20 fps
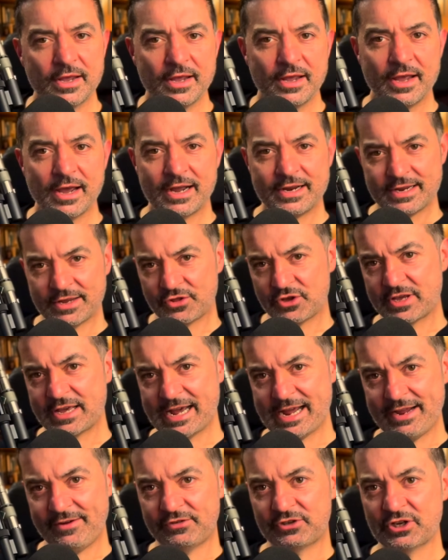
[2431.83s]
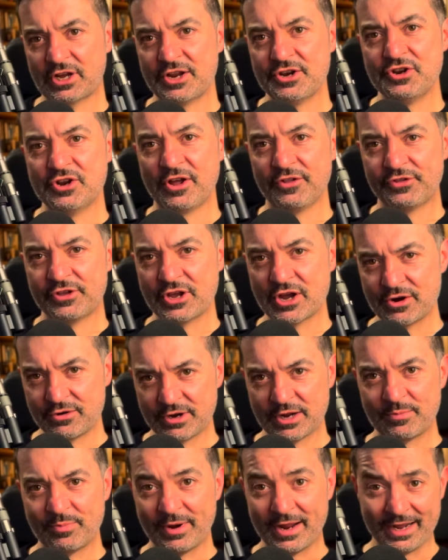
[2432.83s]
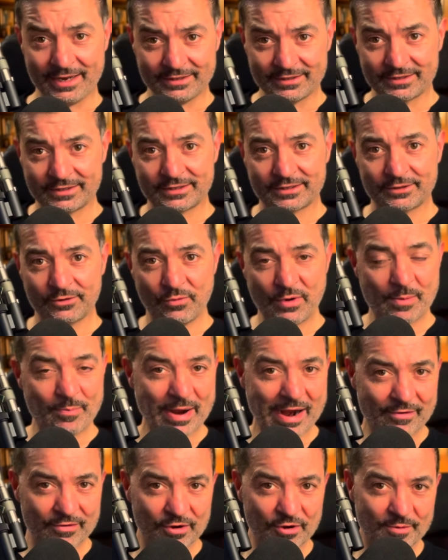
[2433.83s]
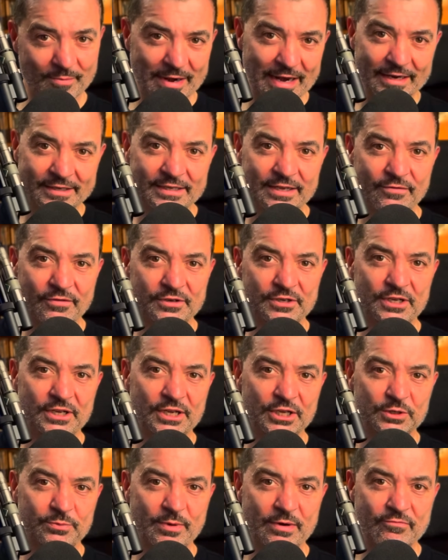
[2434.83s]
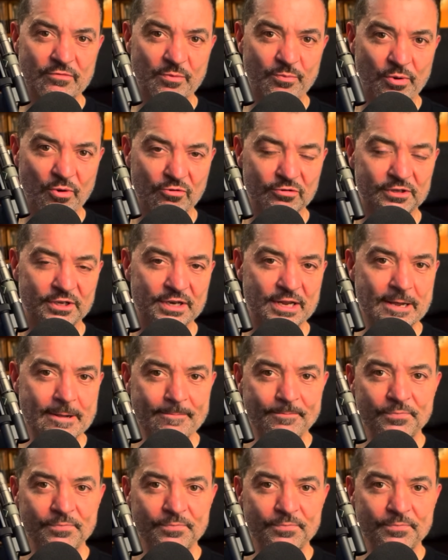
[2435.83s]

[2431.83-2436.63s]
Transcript: And yet the caves are not the only place where paranormal activity has been reported.